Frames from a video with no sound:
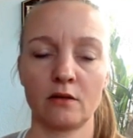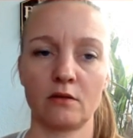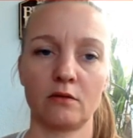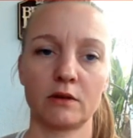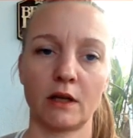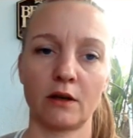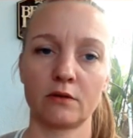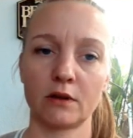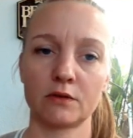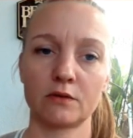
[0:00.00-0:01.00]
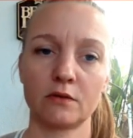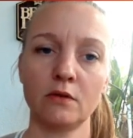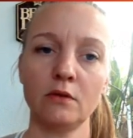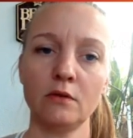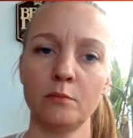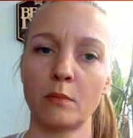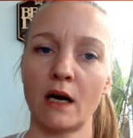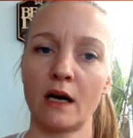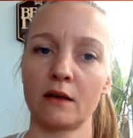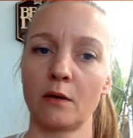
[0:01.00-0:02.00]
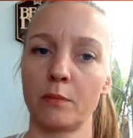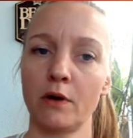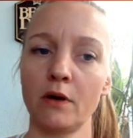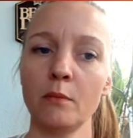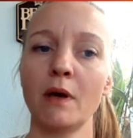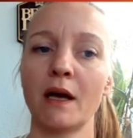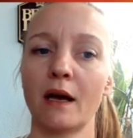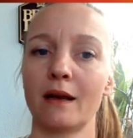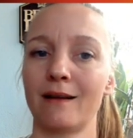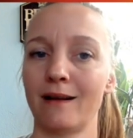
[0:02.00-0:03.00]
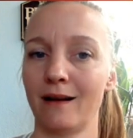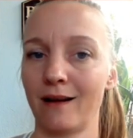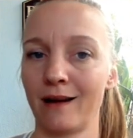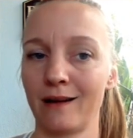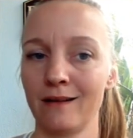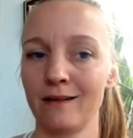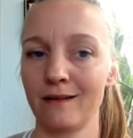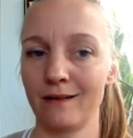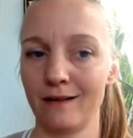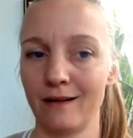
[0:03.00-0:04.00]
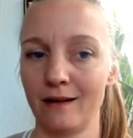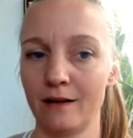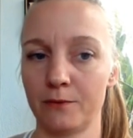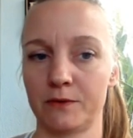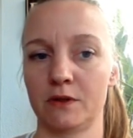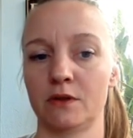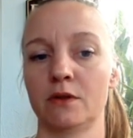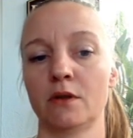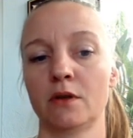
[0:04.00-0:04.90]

hold down Control, mark your bottom and align left.